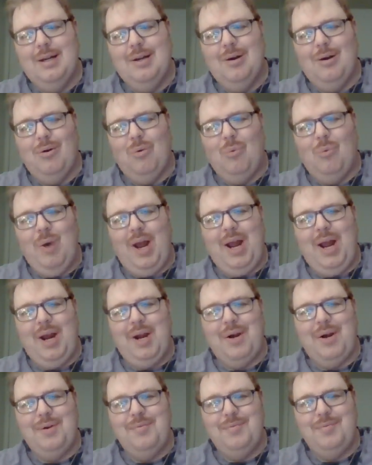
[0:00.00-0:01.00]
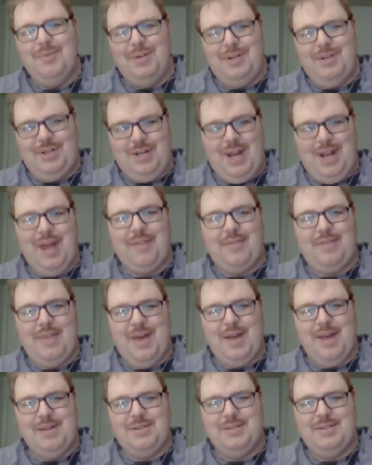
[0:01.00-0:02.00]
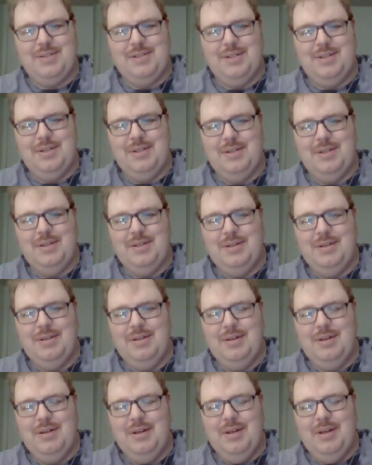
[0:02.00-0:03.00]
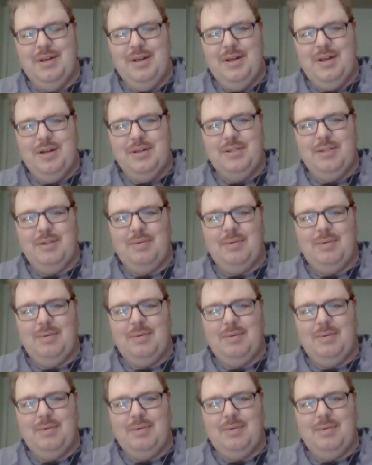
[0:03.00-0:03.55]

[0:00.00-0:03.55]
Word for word: Where, get this. So we